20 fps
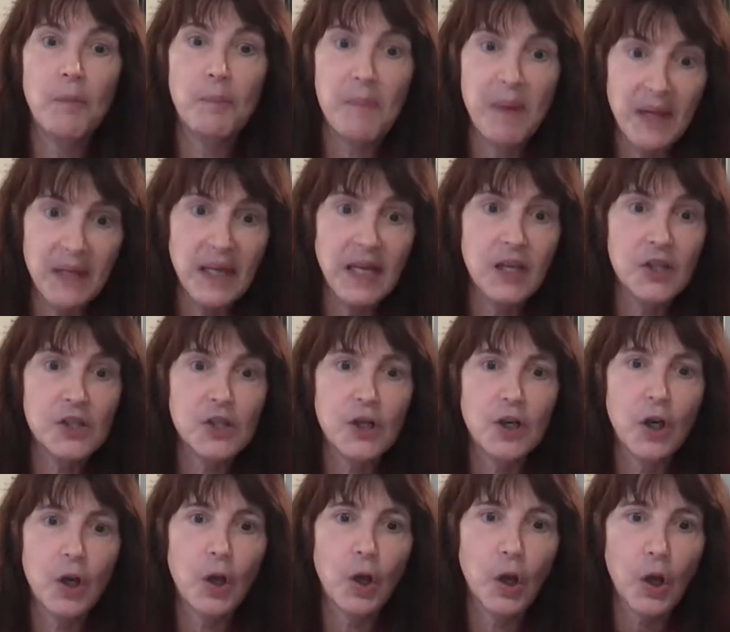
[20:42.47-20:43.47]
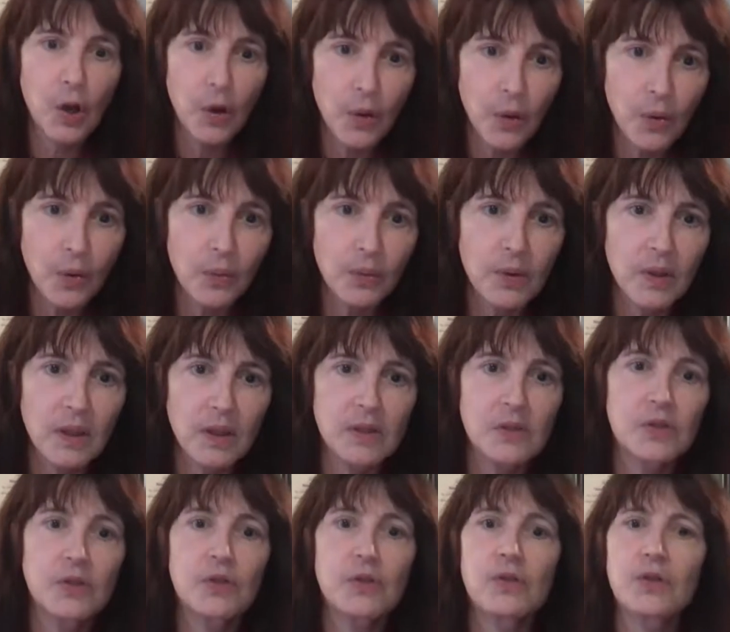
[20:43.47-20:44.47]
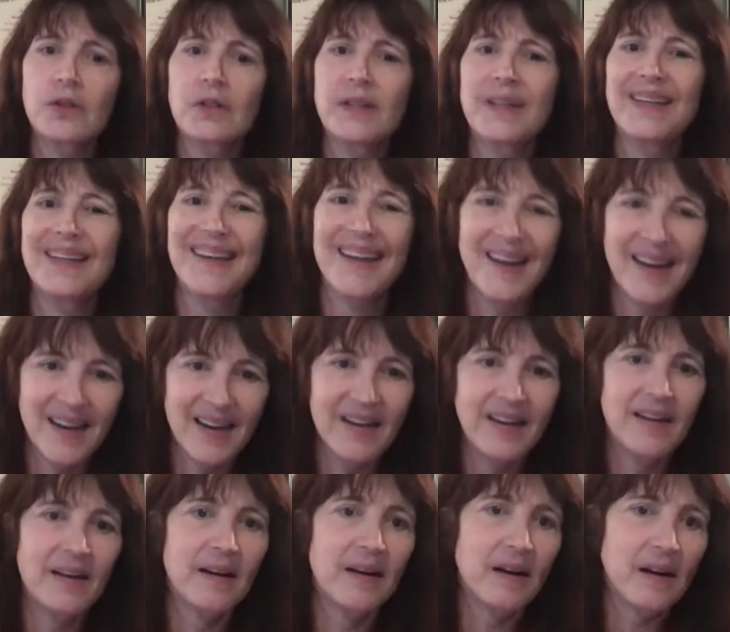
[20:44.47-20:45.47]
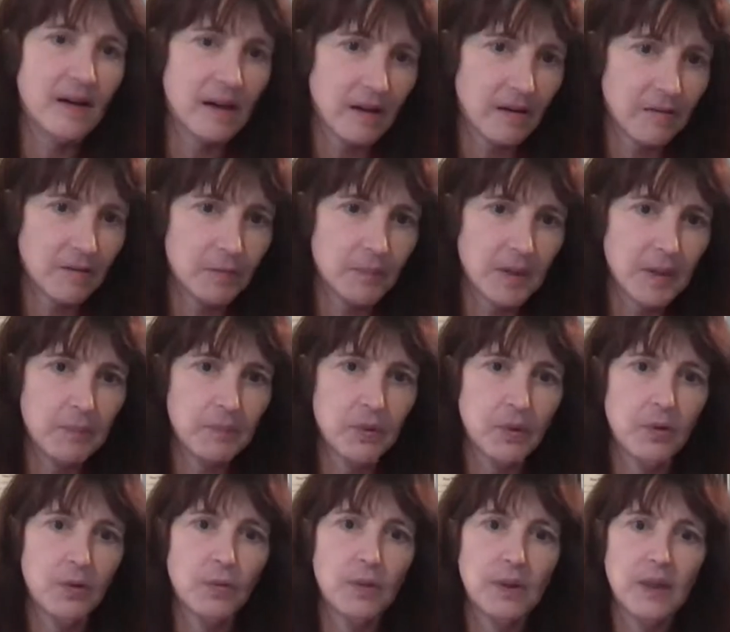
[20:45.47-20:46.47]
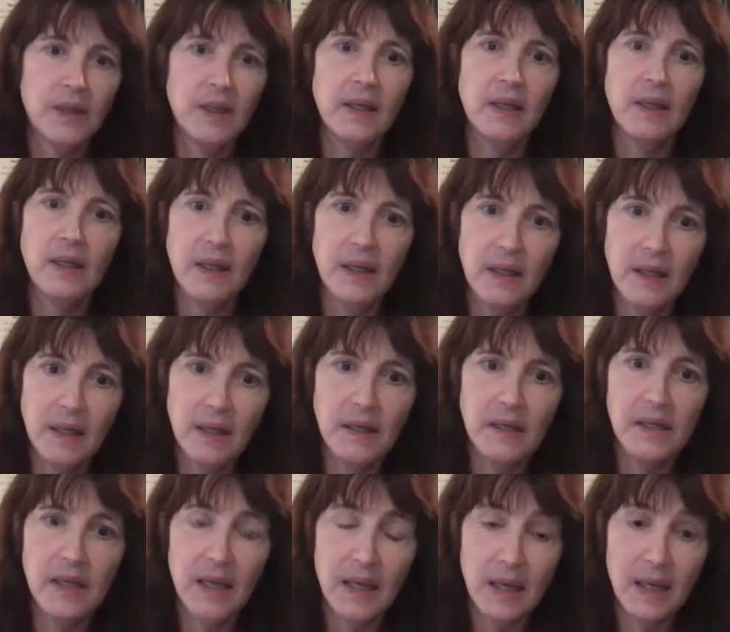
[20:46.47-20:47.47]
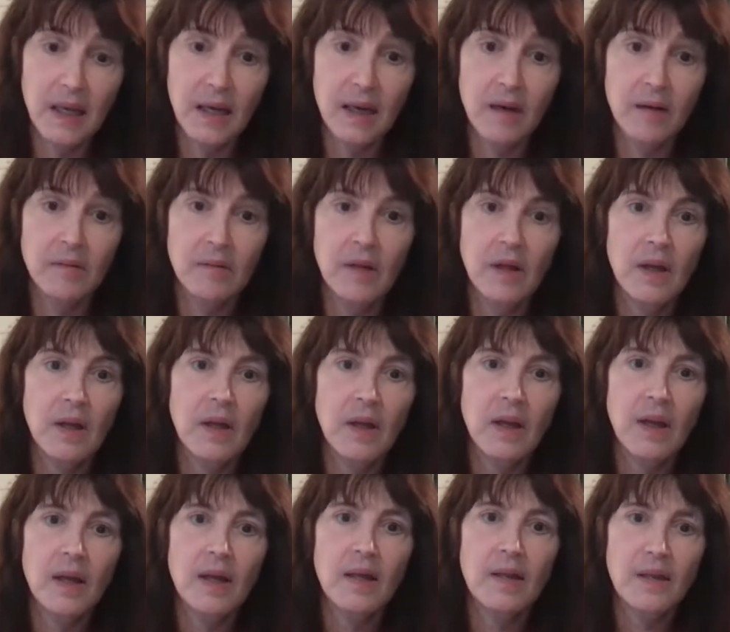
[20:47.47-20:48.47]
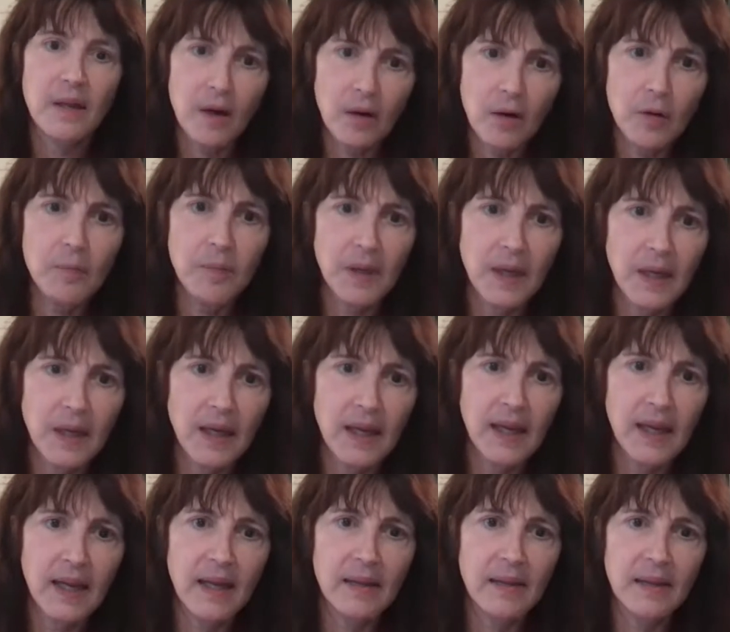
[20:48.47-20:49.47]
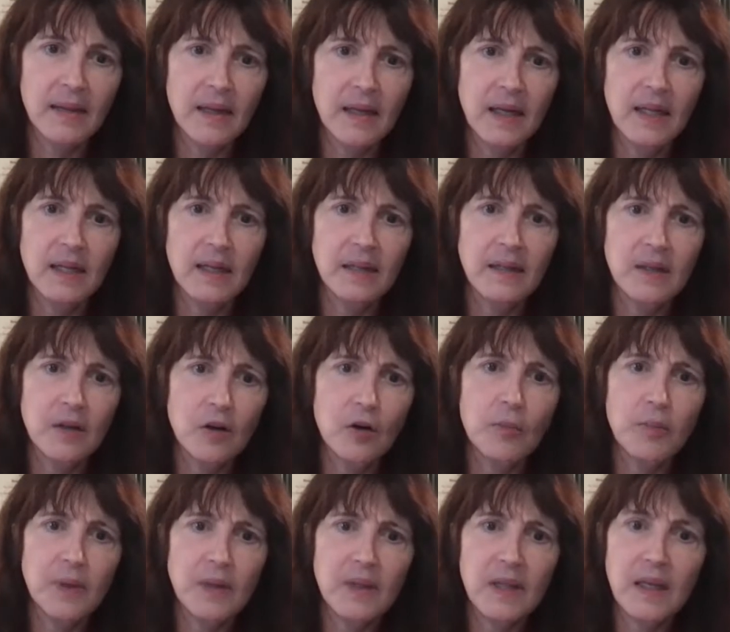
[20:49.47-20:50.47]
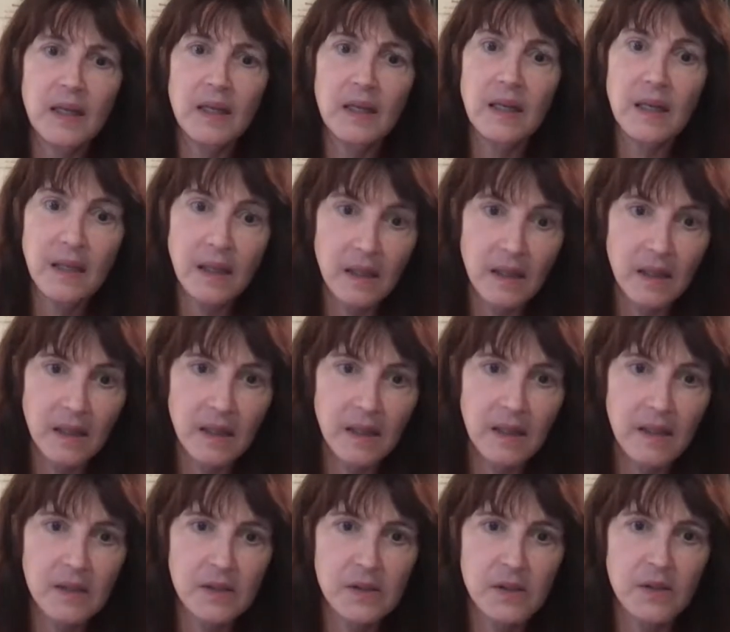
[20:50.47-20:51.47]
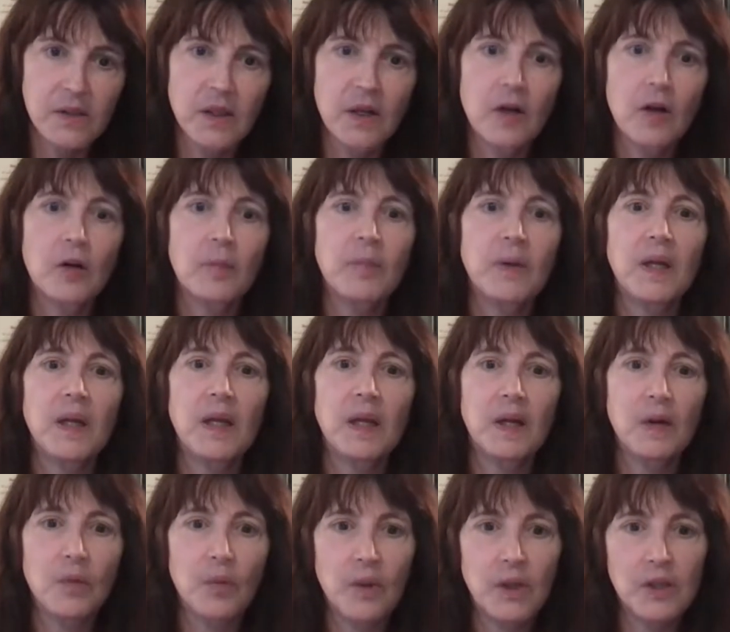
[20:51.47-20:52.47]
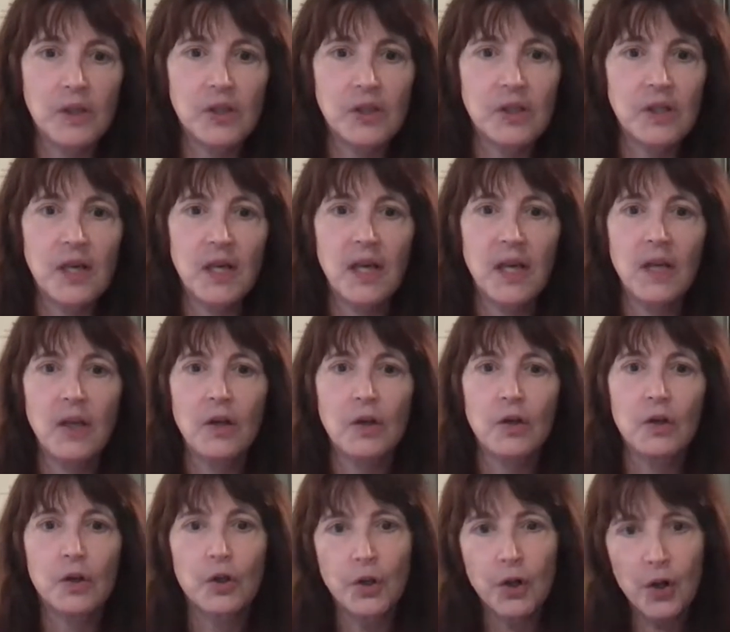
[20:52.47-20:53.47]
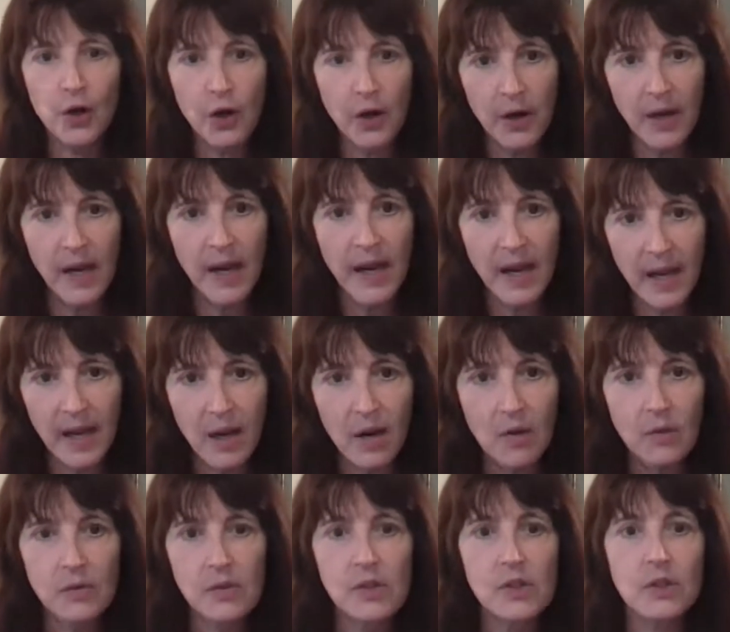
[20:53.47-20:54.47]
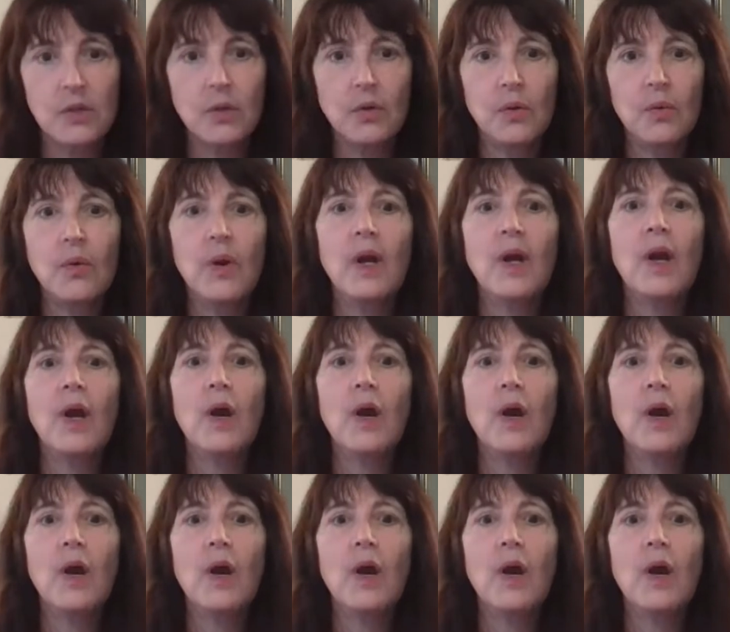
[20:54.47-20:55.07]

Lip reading: medication alone is usually not enough. People really need to have therapy, and the kind of therapy they need is a therapy in which they learn how to